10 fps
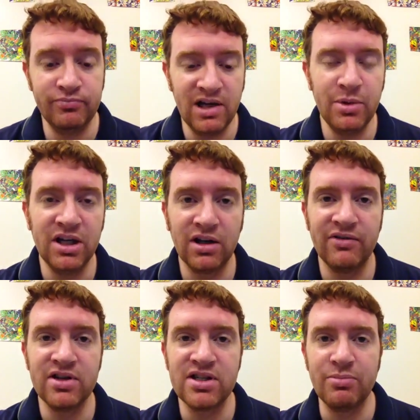Maybe it'll
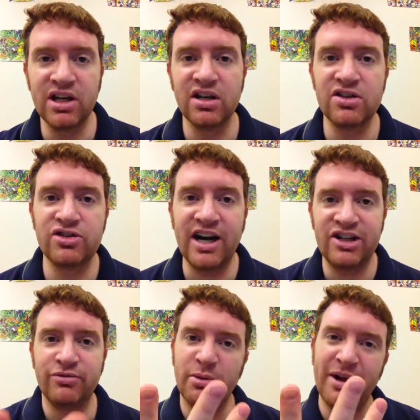give you something to
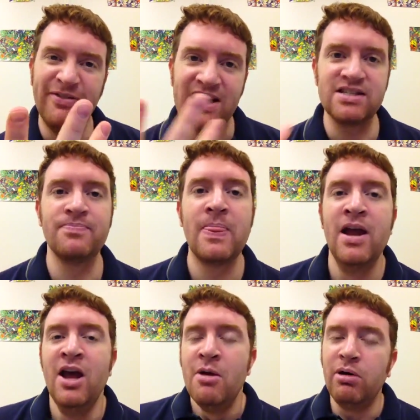distract you from my face.
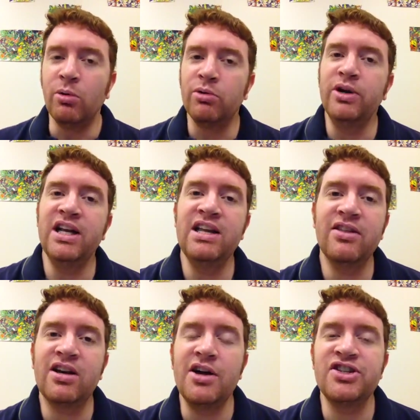But we're
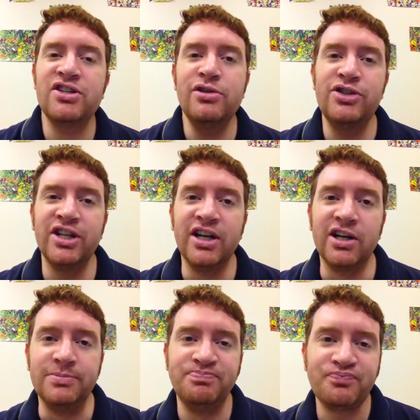reading the Constitution
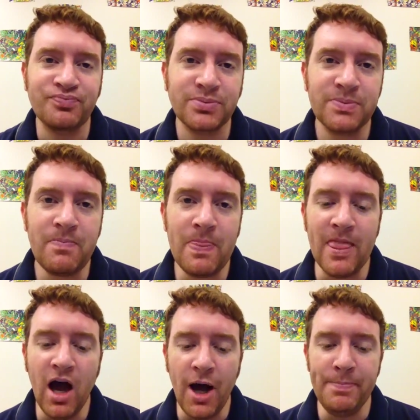here.
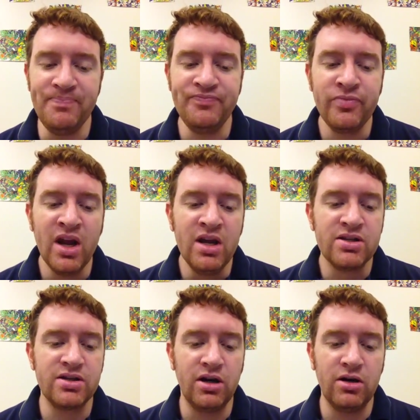
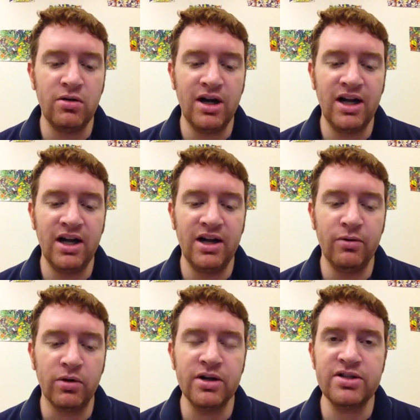So
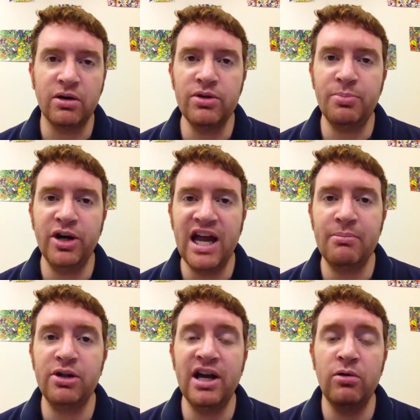we're going to start with the
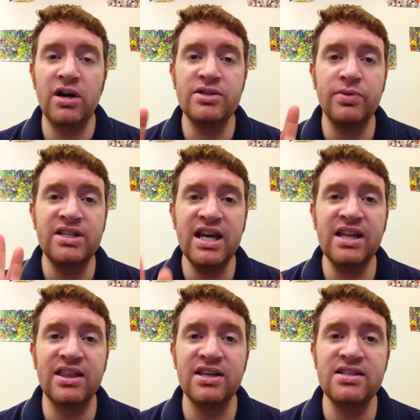preamble. Now, as we
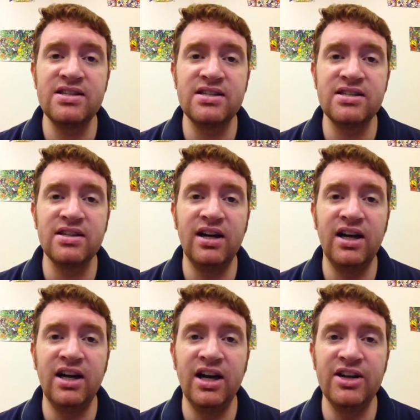take this,
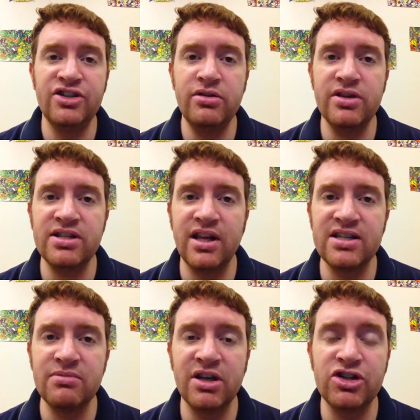as you do this
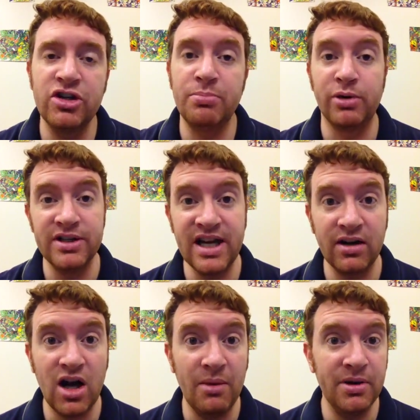lesson, make sure you print
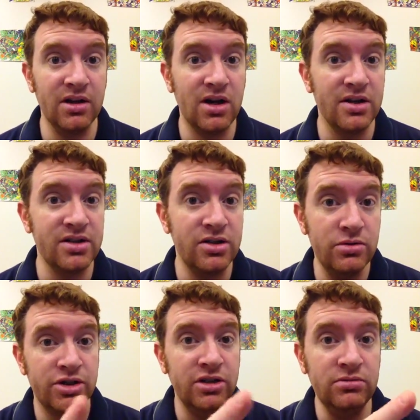out a copy of the
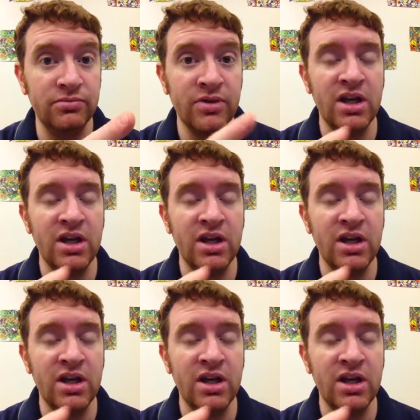Constitution.